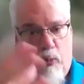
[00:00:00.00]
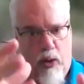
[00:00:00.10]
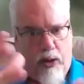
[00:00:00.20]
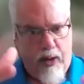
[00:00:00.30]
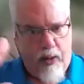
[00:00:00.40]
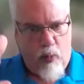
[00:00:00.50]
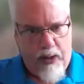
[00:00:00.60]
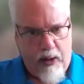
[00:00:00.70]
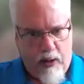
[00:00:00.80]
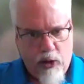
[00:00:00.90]
and one that
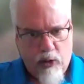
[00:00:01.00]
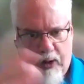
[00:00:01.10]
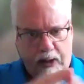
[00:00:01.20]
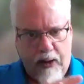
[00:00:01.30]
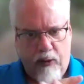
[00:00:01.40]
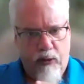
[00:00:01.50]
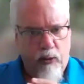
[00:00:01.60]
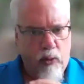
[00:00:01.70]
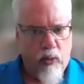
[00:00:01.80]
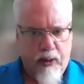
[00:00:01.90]
we are trying
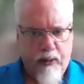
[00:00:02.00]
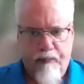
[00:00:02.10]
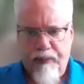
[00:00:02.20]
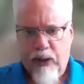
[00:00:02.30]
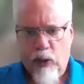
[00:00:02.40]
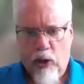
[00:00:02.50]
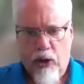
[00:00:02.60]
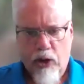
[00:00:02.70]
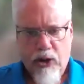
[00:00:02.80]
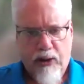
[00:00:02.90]
to
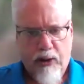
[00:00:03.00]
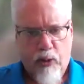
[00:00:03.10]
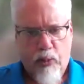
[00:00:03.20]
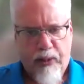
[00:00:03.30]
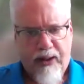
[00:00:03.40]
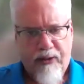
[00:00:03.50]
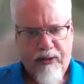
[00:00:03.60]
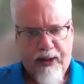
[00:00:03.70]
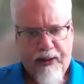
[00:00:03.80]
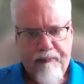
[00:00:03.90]
enlarge a little bit,
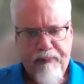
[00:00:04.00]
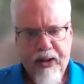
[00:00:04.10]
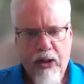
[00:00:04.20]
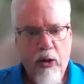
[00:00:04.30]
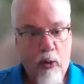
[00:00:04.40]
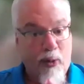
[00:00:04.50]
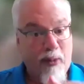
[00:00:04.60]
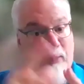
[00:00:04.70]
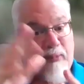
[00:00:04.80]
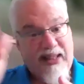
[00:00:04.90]

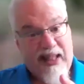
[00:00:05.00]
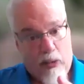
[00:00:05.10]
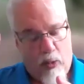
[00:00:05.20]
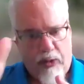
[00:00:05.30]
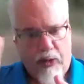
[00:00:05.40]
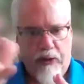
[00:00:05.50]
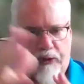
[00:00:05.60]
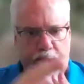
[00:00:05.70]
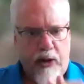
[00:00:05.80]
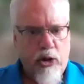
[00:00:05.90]
or maybe narrow the
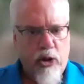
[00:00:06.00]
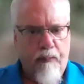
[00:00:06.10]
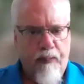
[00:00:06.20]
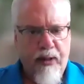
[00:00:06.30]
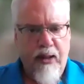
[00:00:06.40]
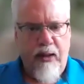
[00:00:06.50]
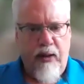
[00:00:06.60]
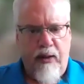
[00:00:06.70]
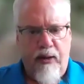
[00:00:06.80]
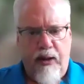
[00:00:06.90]
distinction.
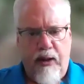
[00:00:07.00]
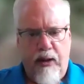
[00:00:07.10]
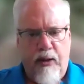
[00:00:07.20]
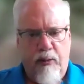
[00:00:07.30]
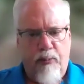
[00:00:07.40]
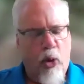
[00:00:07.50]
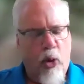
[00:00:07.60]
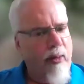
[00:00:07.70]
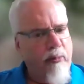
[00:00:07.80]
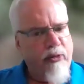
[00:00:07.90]
The
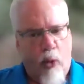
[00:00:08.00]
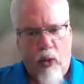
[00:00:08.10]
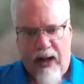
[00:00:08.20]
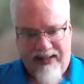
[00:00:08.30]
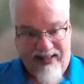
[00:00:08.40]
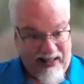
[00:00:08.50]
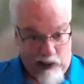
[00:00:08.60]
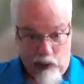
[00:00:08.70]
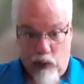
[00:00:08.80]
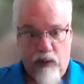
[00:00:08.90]
programs are
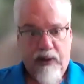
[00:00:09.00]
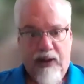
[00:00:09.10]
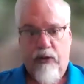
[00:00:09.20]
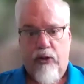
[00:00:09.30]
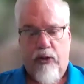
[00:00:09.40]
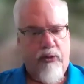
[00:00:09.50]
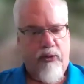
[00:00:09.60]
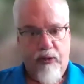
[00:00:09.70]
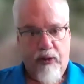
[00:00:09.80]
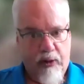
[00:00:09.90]
identical in
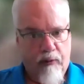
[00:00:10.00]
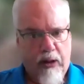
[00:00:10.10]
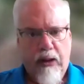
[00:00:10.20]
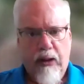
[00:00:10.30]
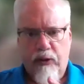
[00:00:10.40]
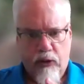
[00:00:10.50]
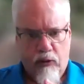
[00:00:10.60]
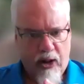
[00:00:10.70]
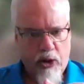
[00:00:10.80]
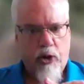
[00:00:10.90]
terms of delivery and
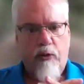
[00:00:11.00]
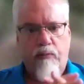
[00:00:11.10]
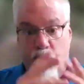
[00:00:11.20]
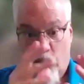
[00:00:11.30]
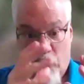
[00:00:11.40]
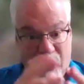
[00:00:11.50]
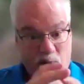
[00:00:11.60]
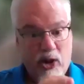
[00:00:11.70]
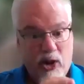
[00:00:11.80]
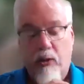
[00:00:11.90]
structure,
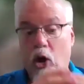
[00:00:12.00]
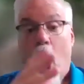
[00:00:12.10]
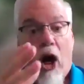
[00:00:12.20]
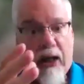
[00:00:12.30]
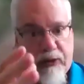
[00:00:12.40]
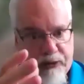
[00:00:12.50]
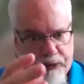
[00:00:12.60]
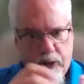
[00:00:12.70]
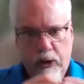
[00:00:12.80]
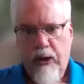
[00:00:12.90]
duration,
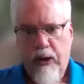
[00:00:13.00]
cost.